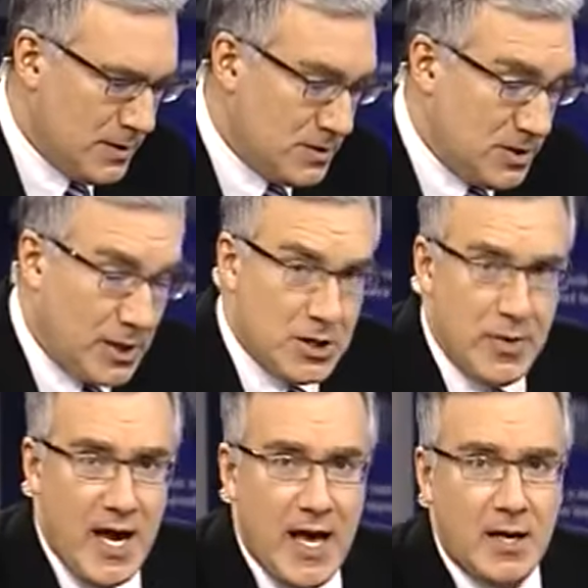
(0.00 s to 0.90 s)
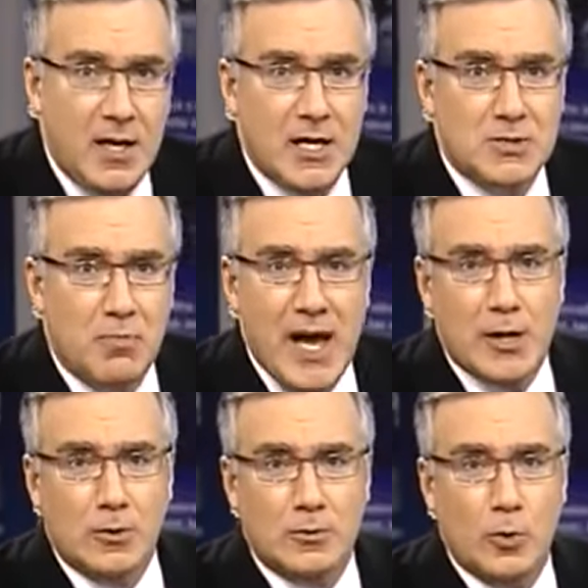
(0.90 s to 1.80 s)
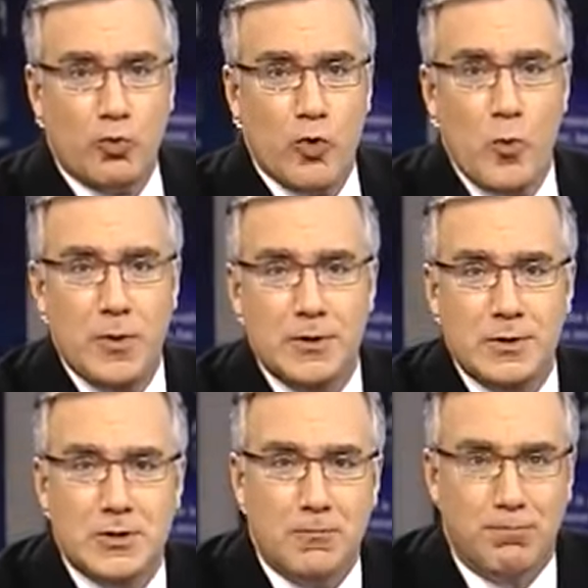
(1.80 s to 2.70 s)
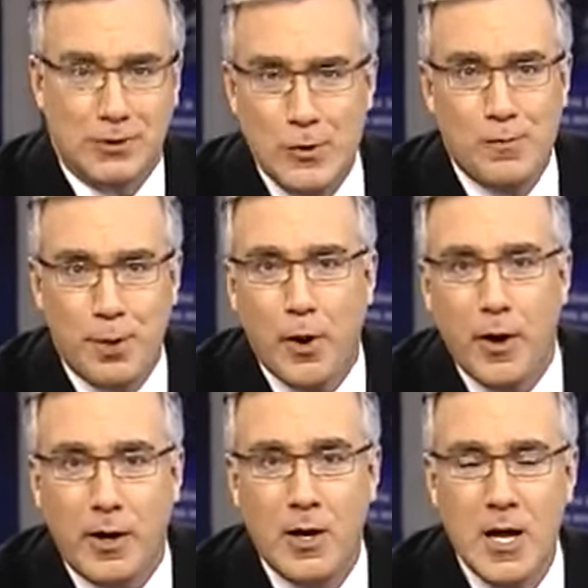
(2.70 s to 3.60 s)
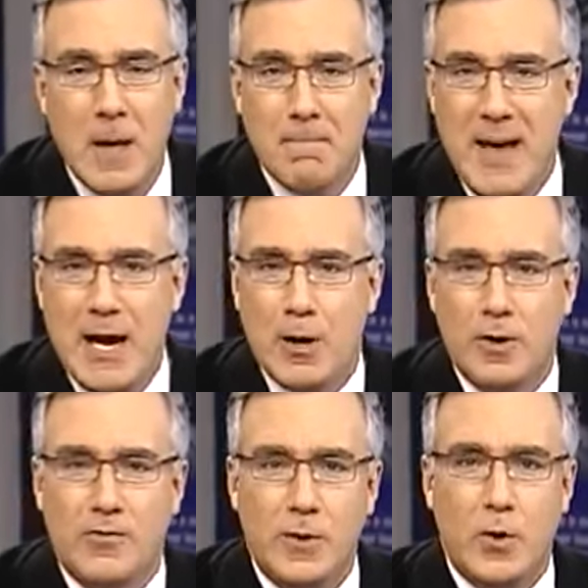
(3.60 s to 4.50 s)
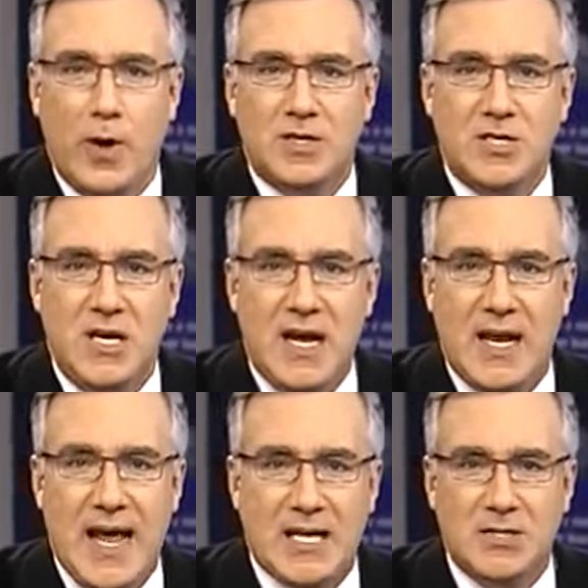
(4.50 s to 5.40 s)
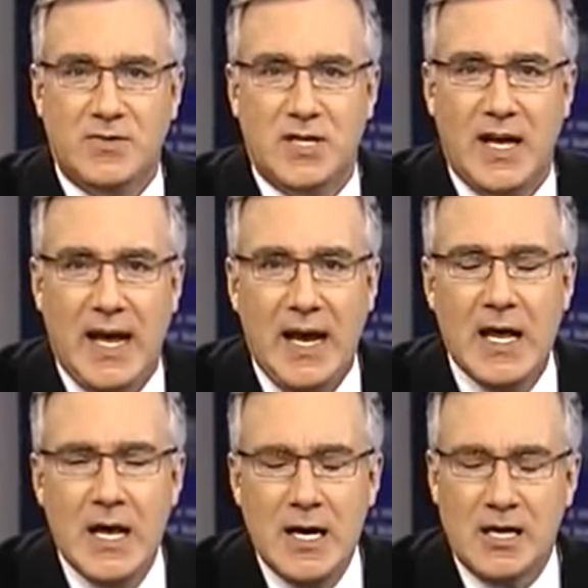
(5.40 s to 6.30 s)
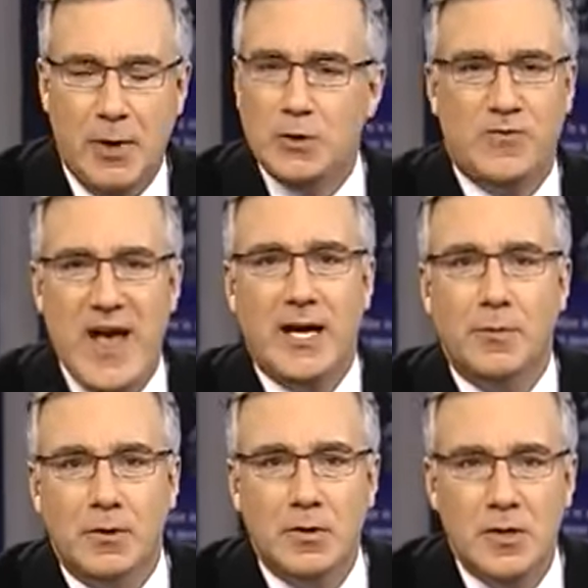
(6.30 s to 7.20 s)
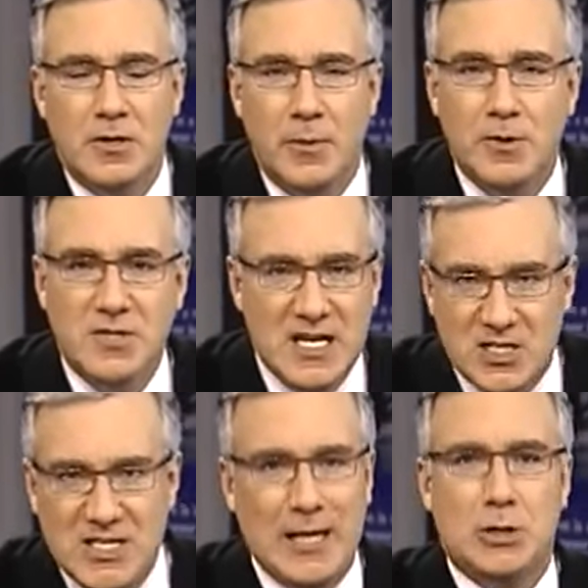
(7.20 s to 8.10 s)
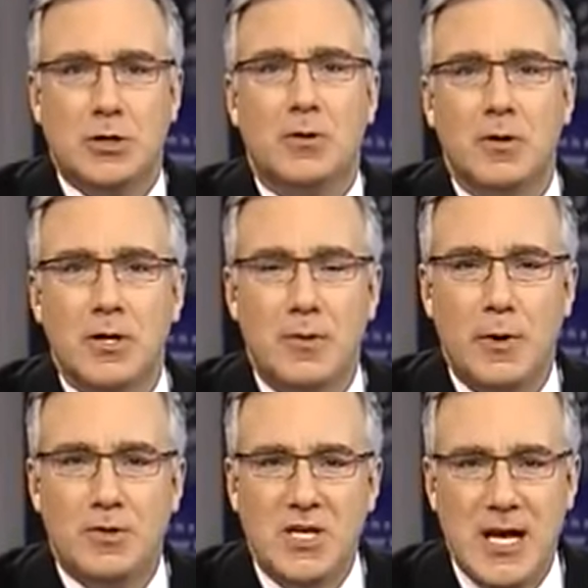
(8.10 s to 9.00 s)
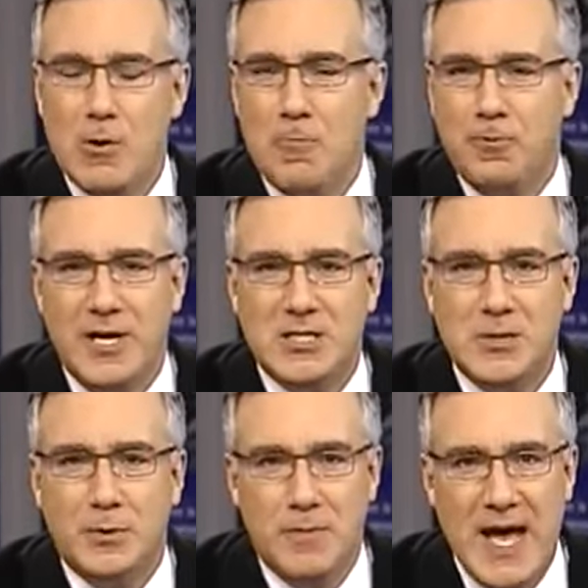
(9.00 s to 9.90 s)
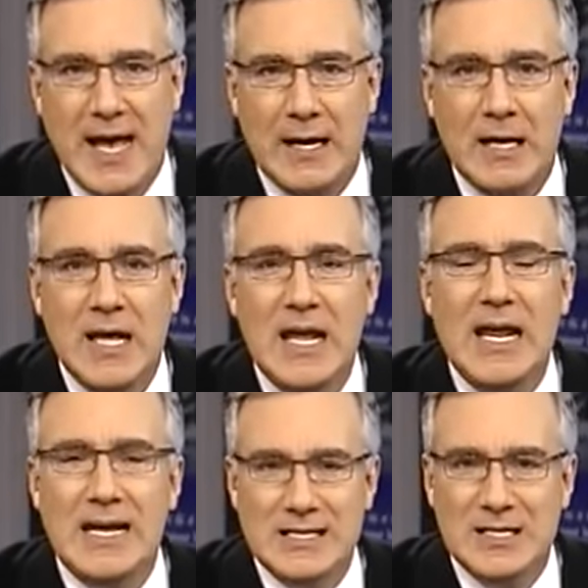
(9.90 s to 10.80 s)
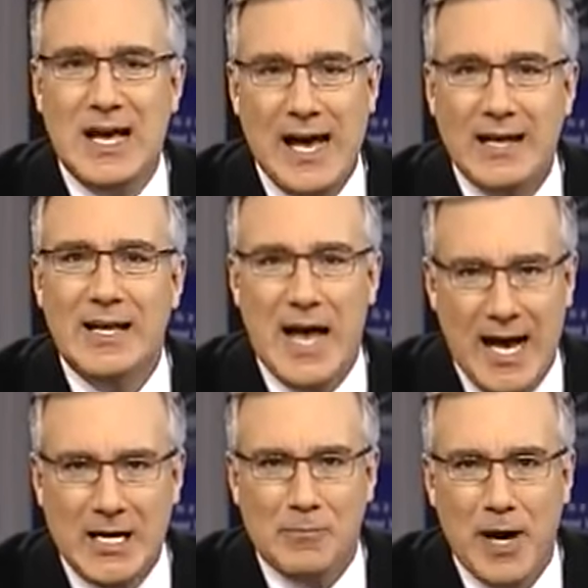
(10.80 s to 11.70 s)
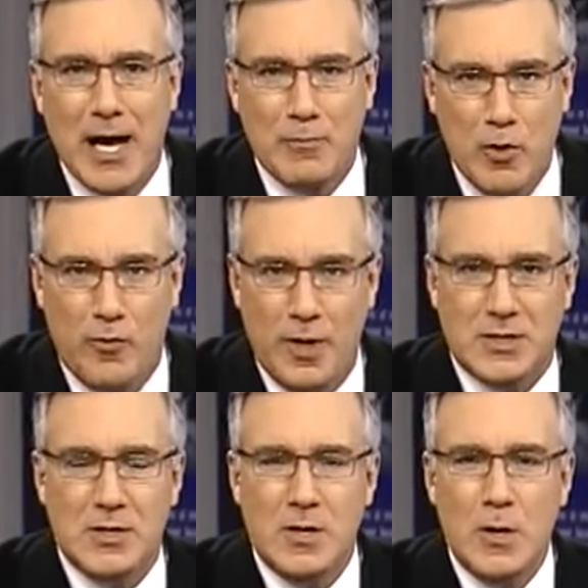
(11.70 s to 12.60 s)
Such a man is Michael Rubens Bloomberg, mayor of New York City, and as of today, the most valuable, the most essential, the most irreplaceable man inside the Occupy movement.